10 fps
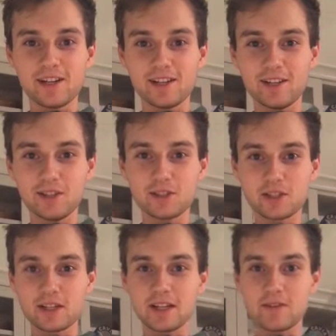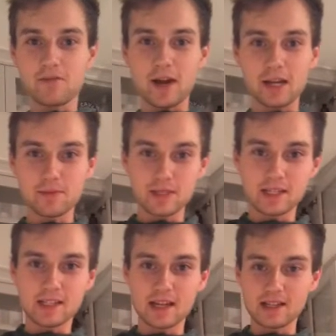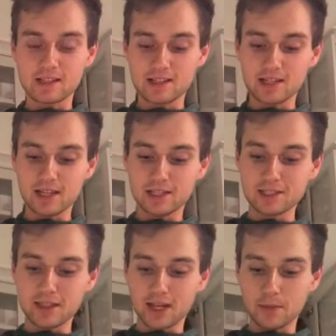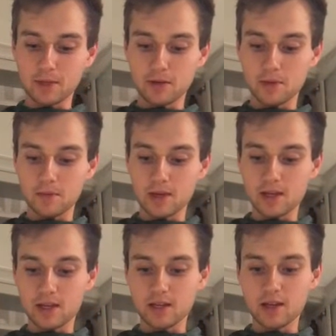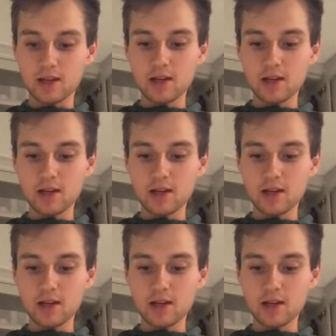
nutrient, vitamin dense tincture that I'm going to be making.